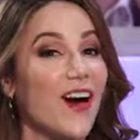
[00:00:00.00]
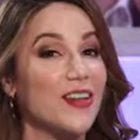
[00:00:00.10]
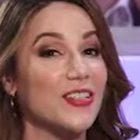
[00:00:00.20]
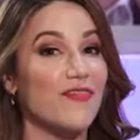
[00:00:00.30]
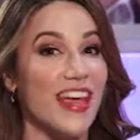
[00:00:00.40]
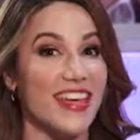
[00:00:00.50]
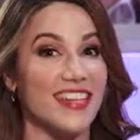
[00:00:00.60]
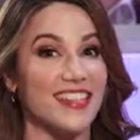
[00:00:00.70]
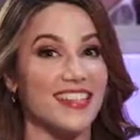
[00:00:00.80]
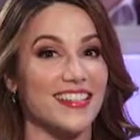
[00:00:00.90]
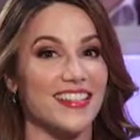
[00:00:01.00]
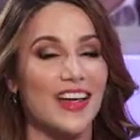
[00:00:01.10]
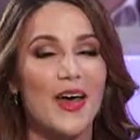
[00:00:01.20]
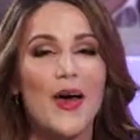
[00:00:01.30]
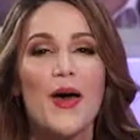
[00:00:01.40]
Las Vegas.
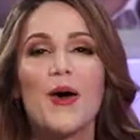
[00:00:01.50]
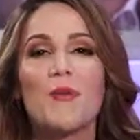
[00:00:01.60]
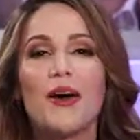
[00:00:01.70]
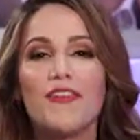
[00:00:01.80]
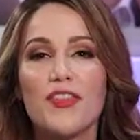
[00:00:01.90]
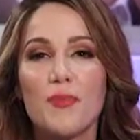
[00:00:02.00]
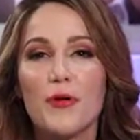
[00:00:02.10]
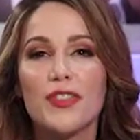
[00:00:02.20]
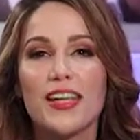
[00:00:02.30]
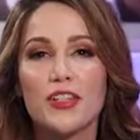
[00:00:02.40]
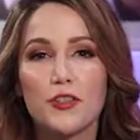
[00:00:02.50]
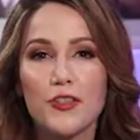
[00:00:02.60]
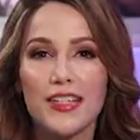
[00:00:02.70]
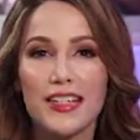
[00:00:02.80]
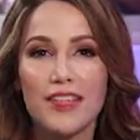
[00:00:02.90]
One of the most
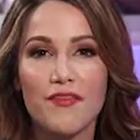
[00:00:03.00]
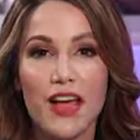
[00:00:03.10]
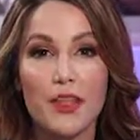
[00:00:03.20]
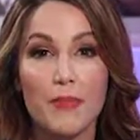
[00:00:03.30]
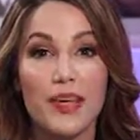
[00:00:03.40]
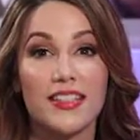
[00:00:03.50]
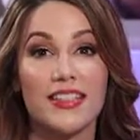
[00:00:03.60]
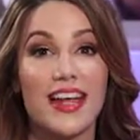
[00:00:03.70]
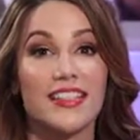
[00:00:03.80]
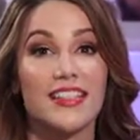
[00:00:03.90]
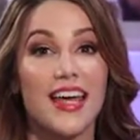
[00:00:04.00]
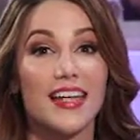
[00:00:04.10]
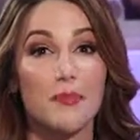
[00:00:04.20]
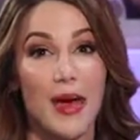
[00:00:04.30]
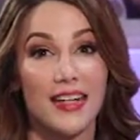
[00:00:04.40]
interesting developments in
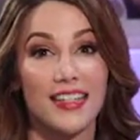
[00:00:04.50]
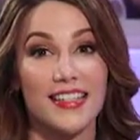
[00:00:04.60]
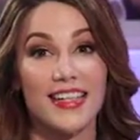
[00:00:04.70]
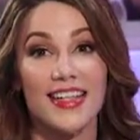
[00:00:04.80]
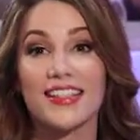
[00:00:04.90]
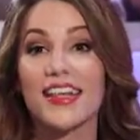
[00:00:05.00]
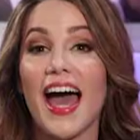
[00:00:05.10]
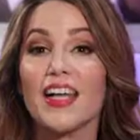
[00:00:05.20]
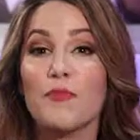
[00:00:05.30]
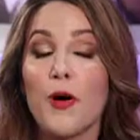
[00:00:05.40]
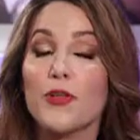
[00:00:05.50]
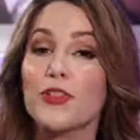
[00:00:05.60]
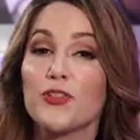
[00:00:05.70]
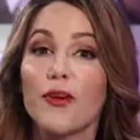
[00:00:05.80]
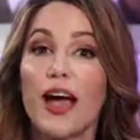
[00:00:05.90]
aesthetic medicine is
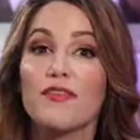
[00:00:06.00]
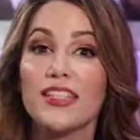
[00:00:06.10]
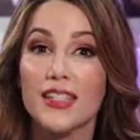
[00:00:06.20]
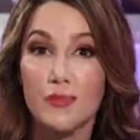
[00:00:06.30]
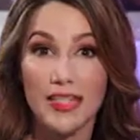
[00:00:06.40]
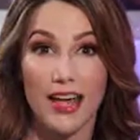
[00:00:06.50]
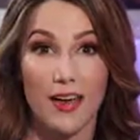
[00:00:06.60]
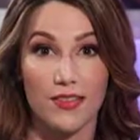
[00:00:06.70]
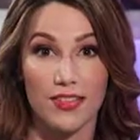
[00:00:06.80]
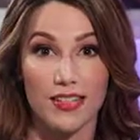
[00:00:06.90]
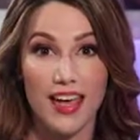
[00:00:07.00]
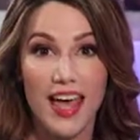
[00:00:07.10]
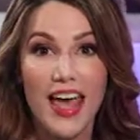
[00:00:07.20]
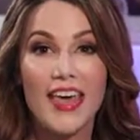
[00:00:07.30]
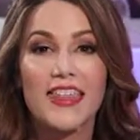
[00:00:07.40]
adipose-derived stem cells.
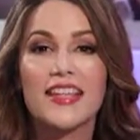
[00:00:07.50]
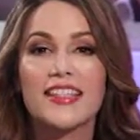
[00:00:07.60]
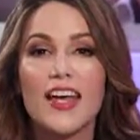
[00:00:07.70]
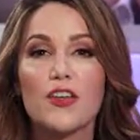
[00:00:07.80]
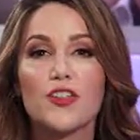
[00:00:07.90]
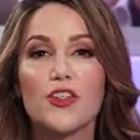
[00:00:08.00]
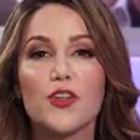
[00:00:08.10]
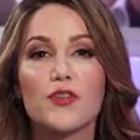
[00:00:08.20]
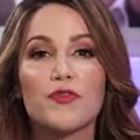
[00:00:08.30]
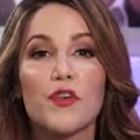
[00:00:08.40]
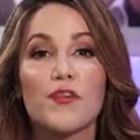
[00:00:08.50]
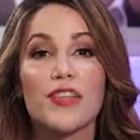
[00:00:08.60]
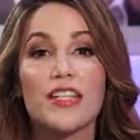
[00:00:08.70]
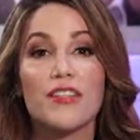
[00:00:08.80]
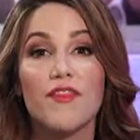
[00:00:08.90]
These cells are useful
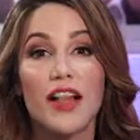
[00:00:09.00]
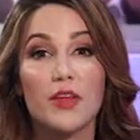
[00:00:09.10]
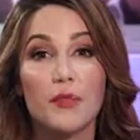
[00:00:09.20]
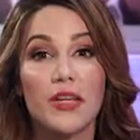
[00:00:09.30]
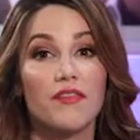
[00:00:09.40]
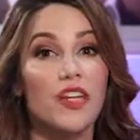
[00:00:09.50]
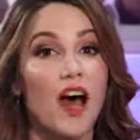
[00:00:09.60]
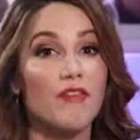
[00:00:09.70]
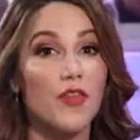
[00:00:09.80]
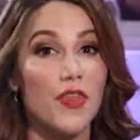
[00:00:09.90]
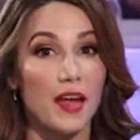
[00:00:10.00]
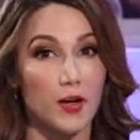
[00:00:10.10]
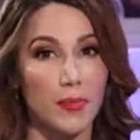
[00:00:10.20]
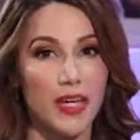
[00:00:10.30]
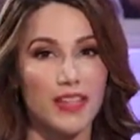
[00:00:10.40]
for the development of novel
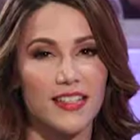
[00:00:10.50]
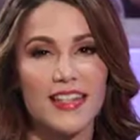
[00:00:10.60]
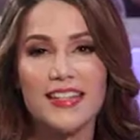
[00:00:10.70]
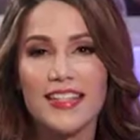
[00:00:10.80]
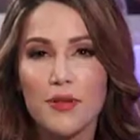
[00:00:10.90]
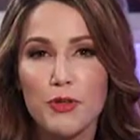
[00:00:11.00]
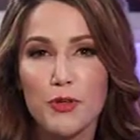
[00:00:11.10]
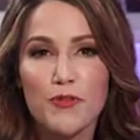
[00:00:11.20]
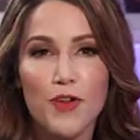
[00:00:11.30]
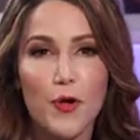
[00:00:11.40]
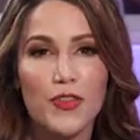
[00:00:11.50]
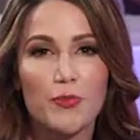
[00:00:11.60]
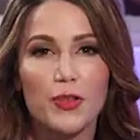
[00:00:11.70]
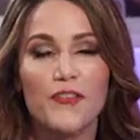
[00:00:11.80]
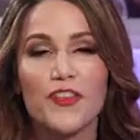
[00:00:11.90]
therapies that seem to invoke the
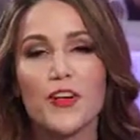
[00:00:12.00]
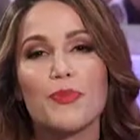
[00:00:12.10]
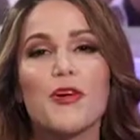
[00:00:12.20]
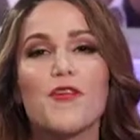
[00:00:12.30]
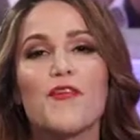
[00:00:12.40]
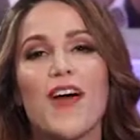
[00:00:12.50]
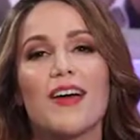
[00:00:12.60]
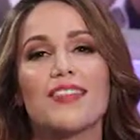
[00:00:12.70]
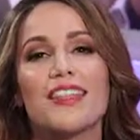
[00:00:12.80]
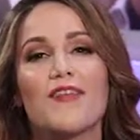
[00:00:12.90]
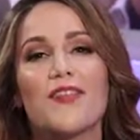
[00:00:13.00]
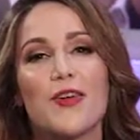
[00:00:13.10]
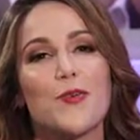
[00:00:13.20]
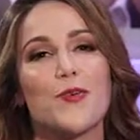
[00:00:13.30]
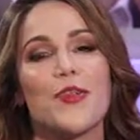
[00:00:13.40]
proverbial fountain of
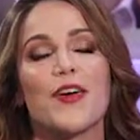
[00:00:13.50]
youth.